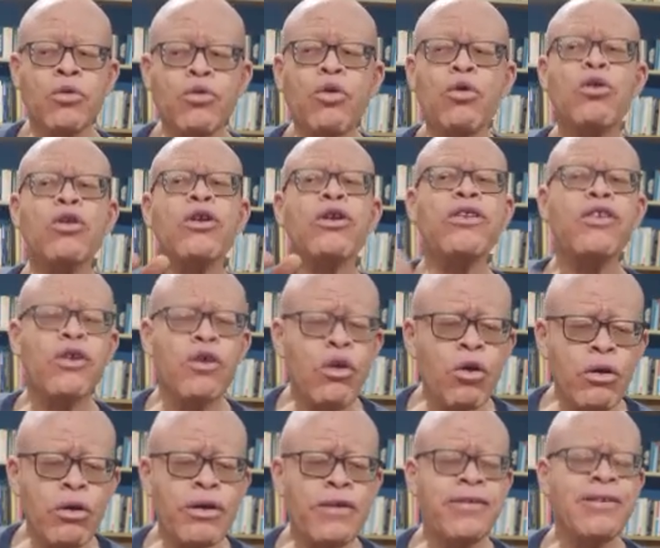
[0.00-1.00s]
to the
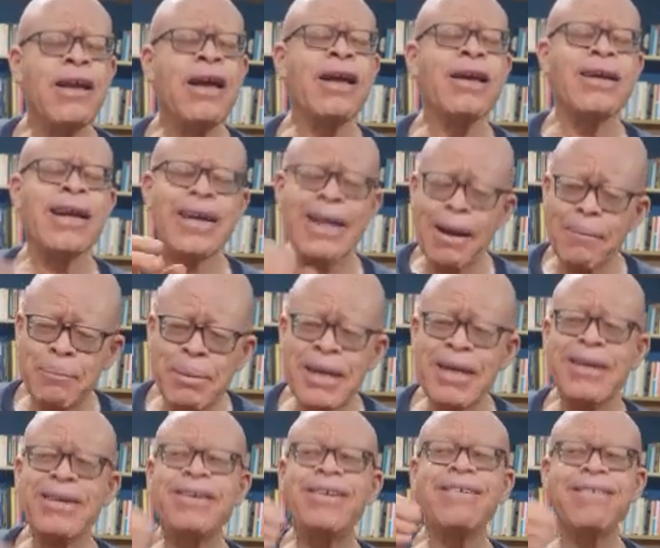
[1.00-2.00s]
theories that are
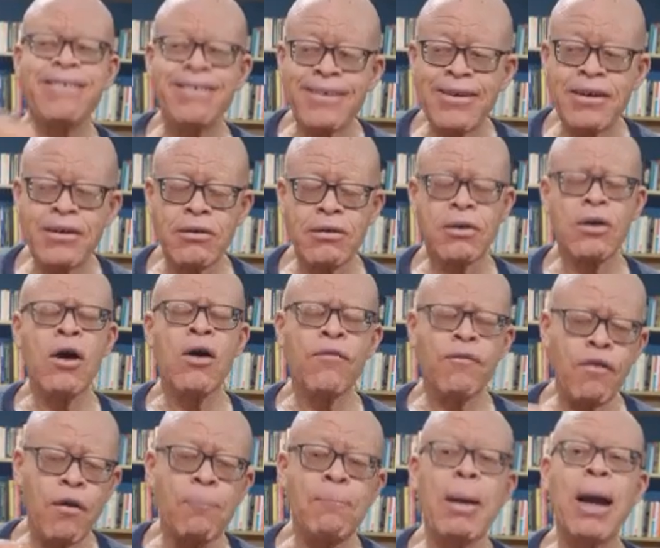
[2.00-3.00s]
being distilled
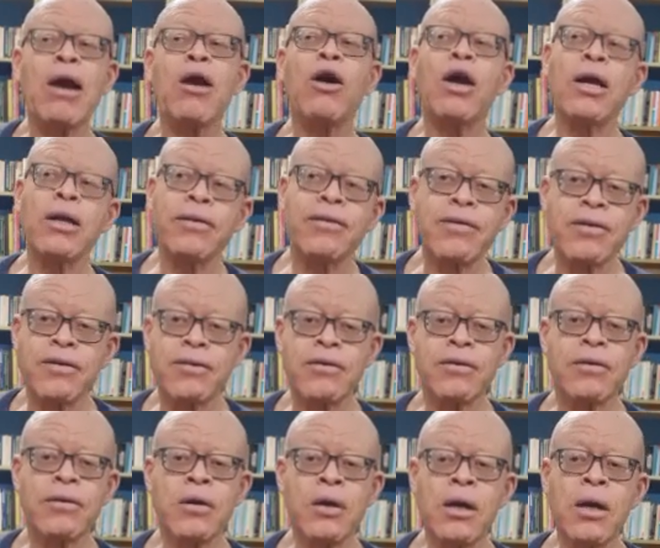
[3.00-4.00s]
from
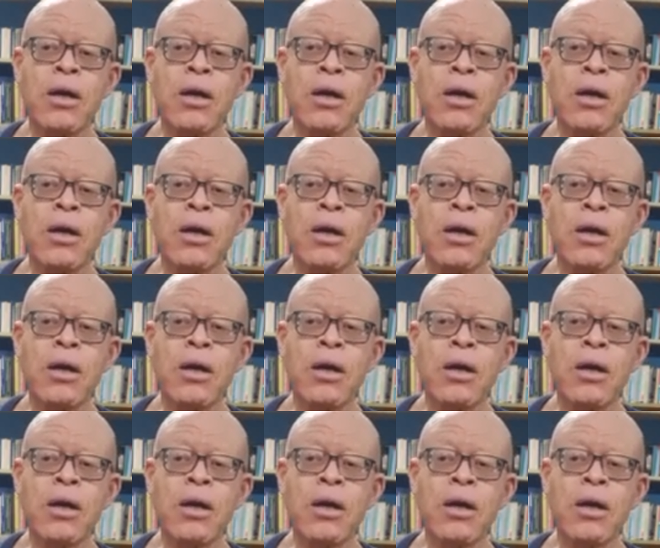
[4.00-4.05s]
bioethics.